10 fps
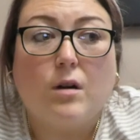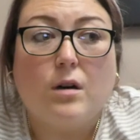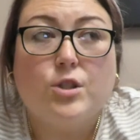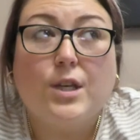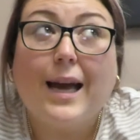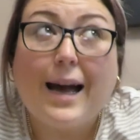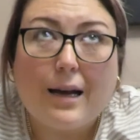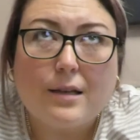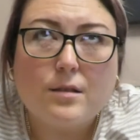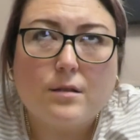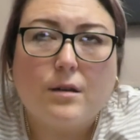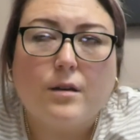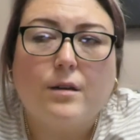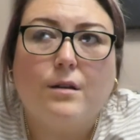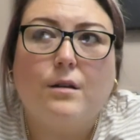got she had
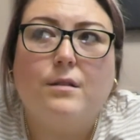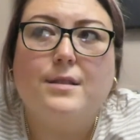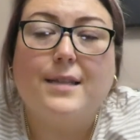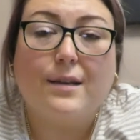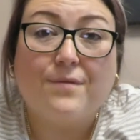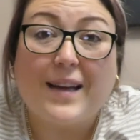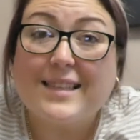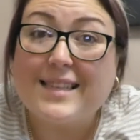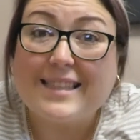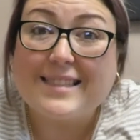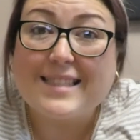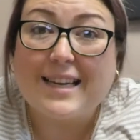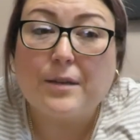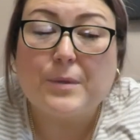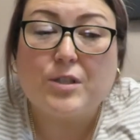her second vaccine
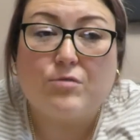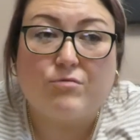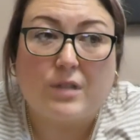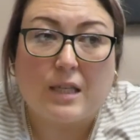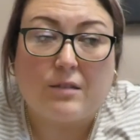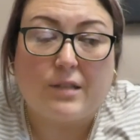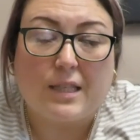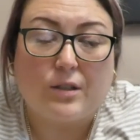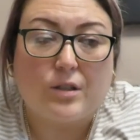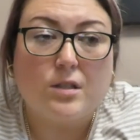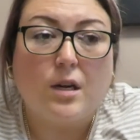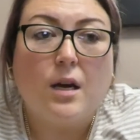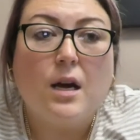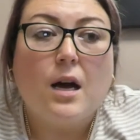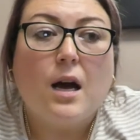today, which is really, really good.
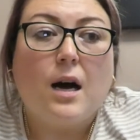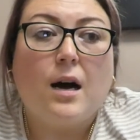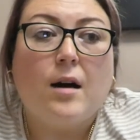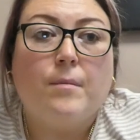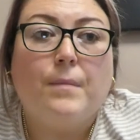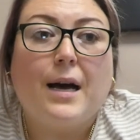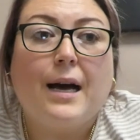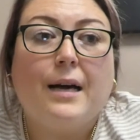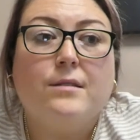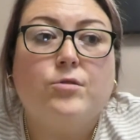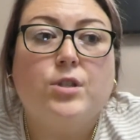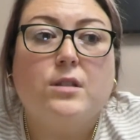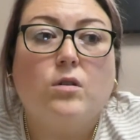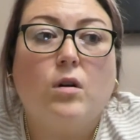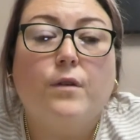Um, and
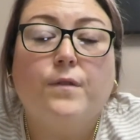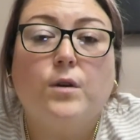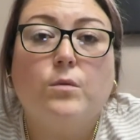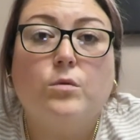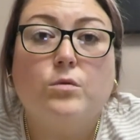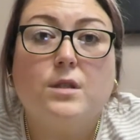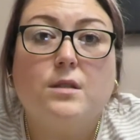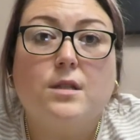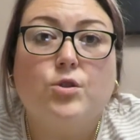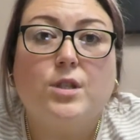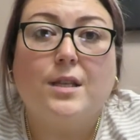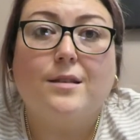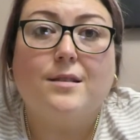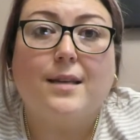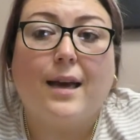she's got a few orders that she
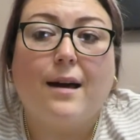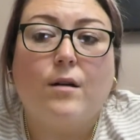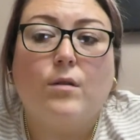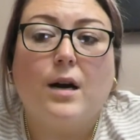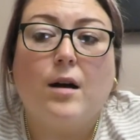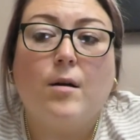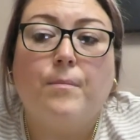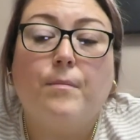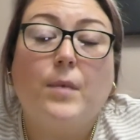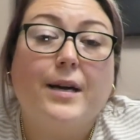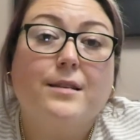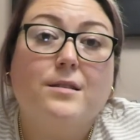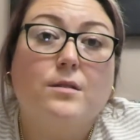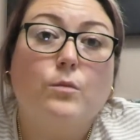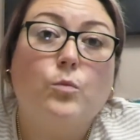needs to get out. Um,
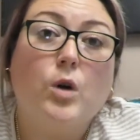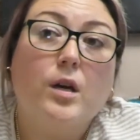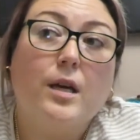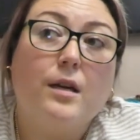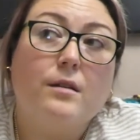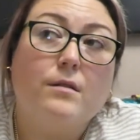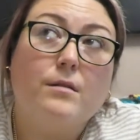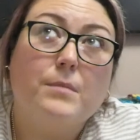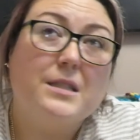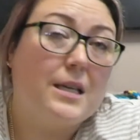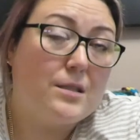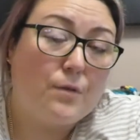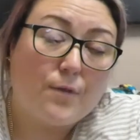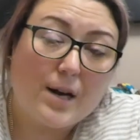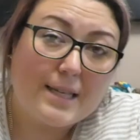Mike's working Monday to
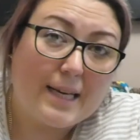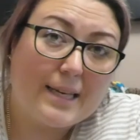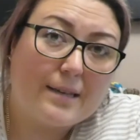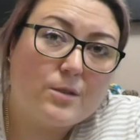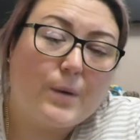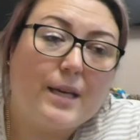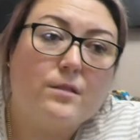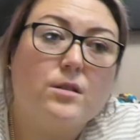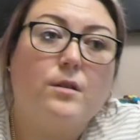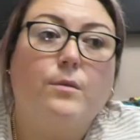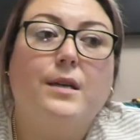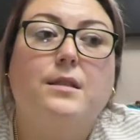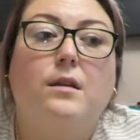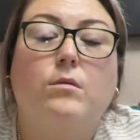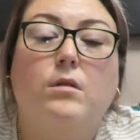Friday next week, so I
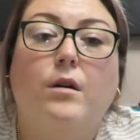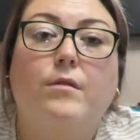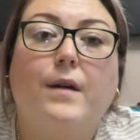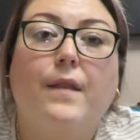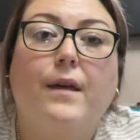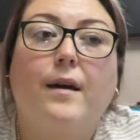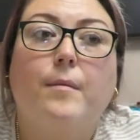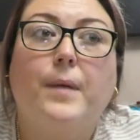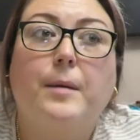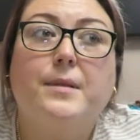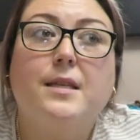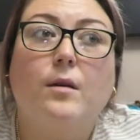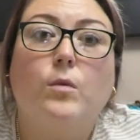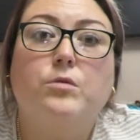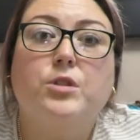said I'll go around there and
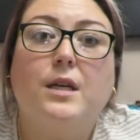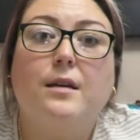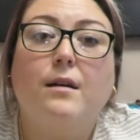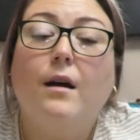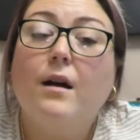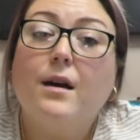babysit while she